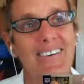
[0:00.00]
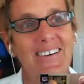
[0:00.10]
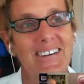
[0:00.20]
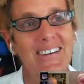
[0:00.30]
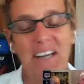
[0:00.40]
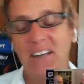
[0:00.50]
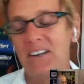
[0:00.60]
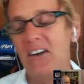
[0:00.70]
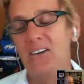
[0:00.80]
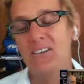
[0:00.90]
Actually,
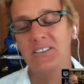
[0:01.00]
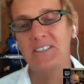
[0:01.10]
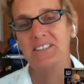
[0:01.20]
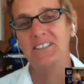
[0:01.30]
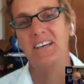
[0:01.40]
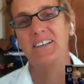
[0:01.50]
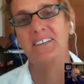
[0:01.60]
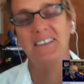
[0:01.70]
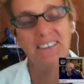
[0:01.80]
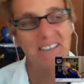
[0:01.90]
Andy Connolly in
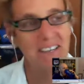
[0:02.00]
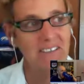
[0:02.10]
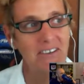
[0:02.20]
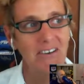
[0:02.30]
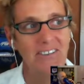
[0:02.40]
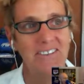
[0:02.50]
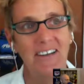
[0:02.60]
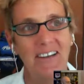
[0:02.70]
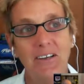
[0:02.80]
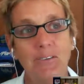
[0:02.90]
a TED Talk
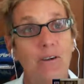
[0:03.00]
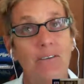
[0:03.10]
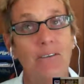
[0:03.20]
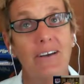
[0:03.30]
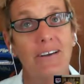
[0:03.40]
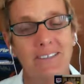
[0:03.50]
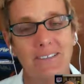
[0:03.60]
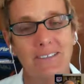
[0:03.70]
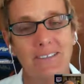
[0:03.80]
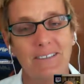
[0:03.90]
said, don't ever ask
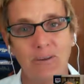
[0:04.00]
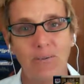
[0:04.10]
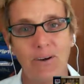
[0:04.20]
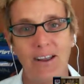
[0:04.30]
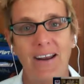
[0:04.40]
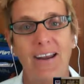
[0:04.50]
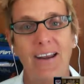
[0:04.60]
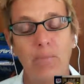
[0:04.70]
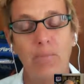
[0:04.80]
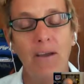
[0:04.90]
an astronomer to
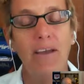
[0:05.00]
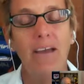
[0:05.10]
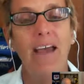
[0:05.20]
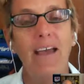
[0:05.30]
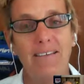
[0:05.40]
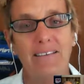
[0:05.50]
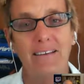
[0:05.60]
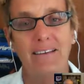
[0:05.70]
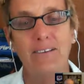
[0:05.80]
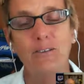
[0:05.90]
name
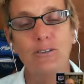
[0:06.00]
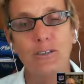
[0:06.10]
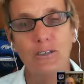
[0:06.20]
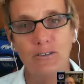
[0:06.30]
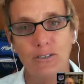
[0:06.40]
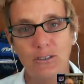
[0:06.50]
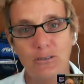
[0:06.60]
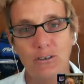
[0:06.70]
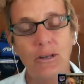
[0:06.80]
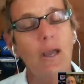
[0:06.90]
anything, including your
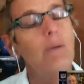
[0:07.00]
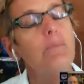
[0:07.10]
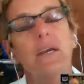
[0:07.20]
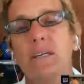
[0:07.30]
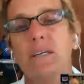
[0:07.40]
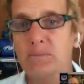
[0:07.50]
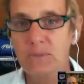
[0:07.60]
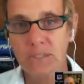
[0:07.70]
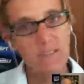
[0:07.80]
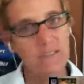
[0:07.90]
children, because
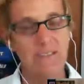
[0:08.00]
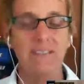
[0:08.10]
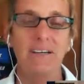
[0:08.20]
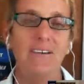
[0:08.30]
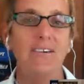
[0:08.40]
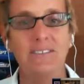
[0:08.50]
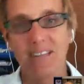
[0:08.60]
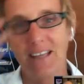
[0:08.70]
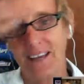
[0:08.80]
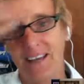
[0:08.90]
we just,
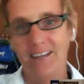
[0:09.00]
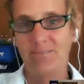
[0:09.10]
it's like.